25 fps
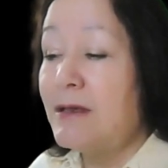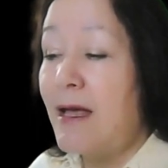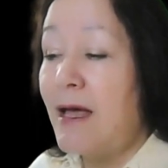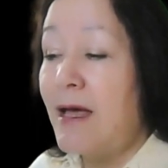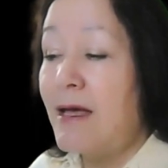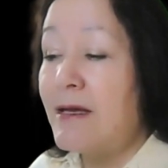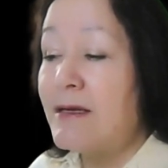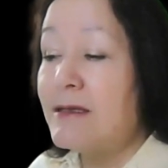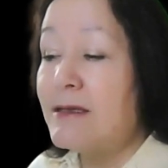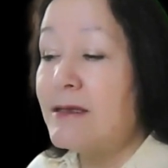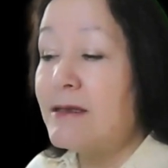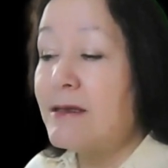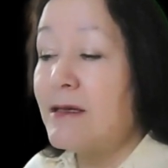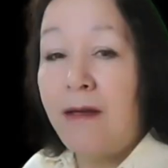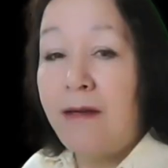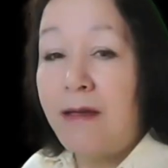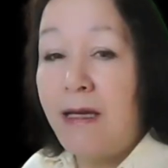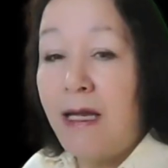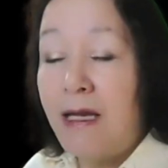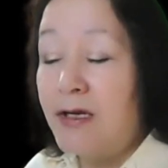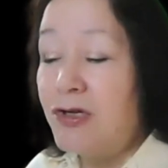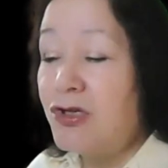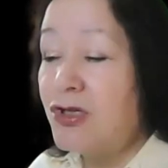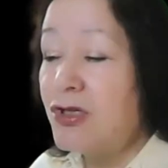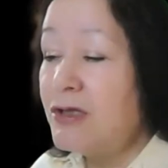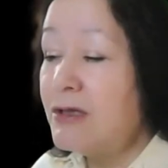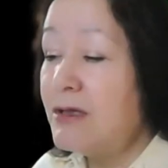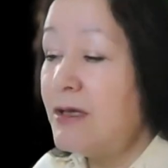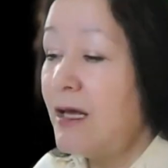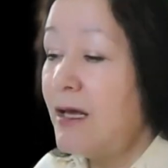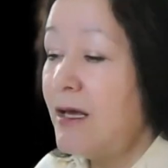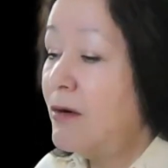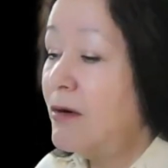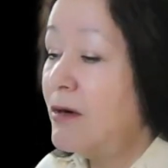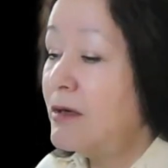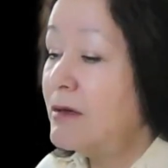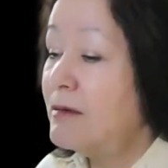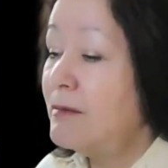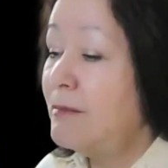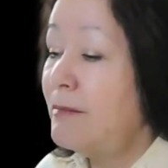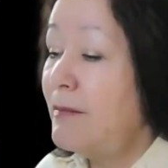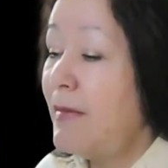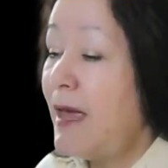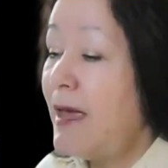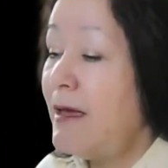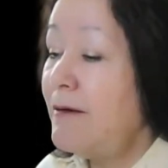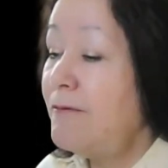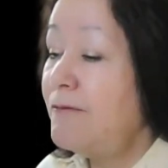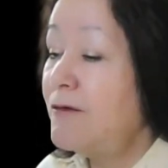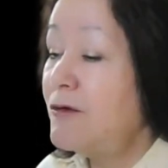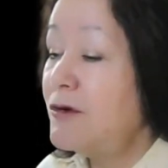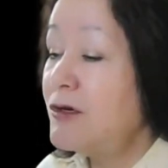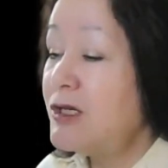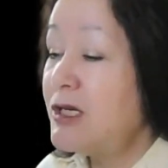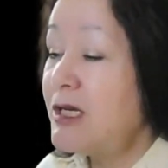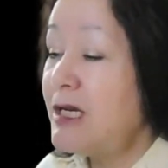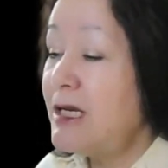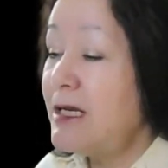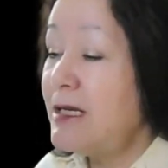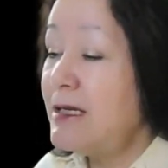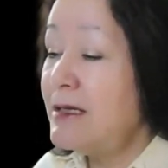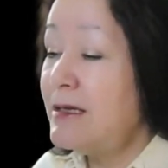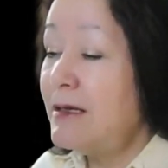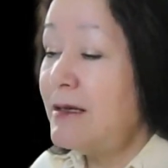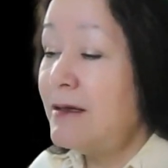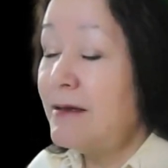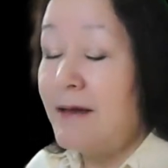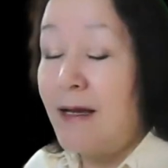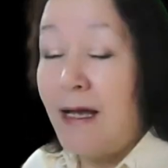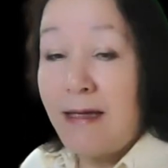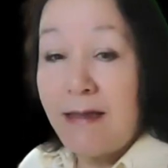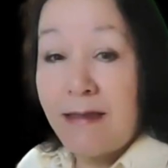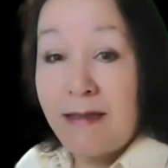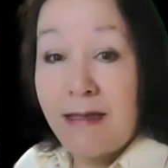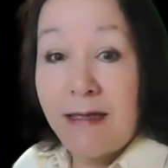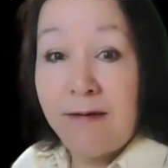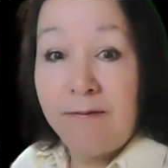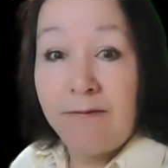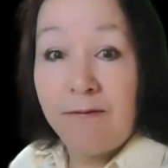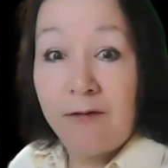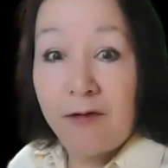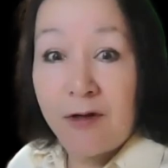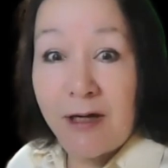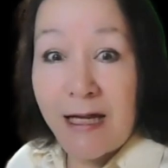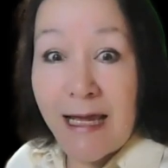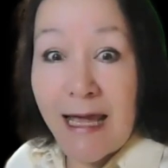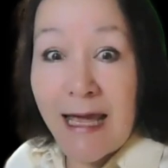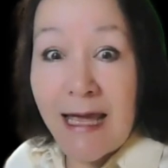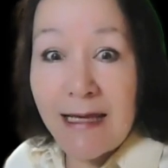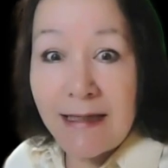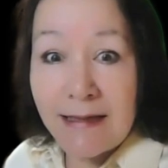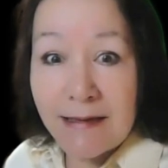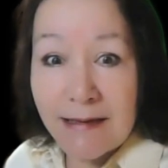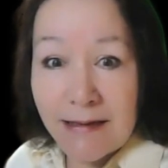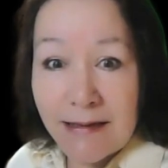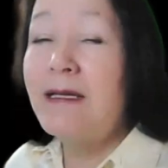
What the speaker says: as a nation on May 14, 1948.